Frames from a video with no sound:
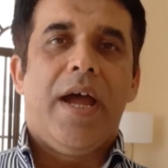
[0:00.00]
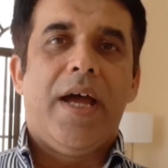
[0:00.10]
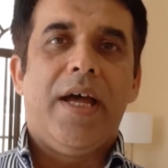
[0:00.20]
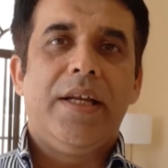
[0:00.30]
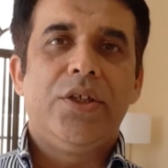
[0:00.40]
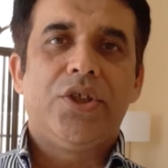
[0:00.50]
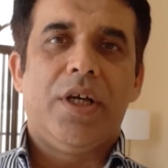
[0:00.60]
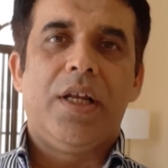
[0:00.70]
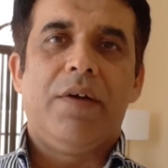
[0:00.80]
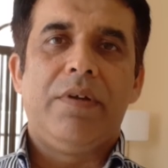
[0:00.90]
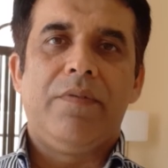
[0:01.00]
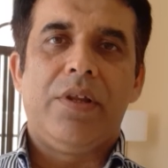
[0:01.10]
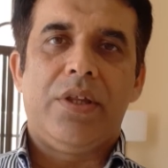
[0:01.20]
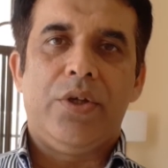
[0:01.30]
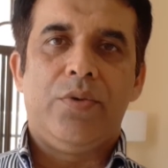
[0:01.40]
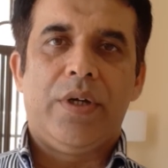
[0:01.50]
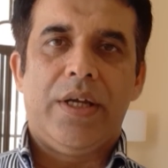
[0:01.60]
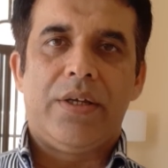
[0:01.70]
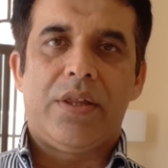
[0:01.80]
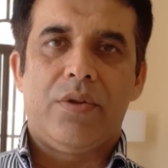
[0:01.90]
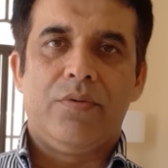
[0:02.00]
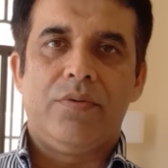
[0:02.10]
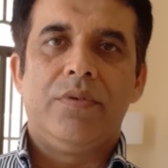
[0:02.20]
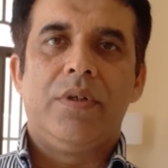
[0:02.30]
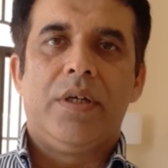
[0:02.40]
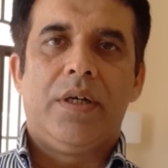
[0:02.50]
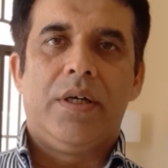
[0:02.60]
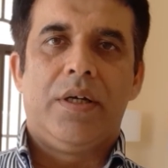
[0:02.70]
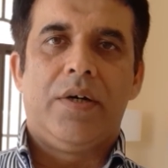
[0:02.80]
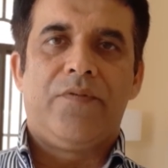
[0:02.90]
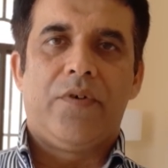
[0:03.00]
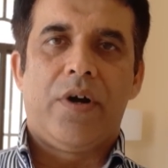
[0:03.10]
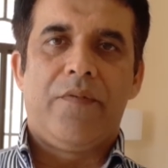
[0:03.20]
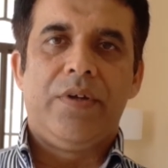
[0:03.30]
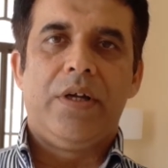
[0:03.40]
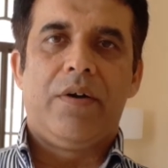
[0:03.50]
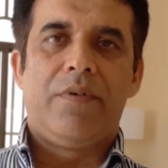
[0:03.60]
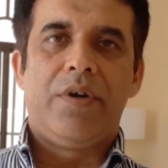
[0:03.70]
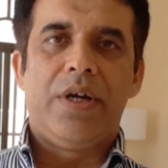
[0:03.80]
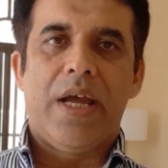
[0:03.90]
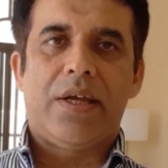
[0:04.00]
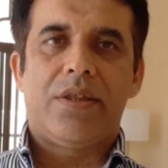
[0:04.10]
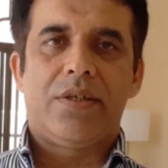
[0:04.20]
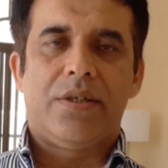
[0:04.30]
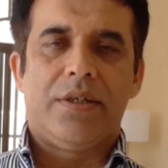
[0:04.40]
And inshallah, we will see you again soon with our next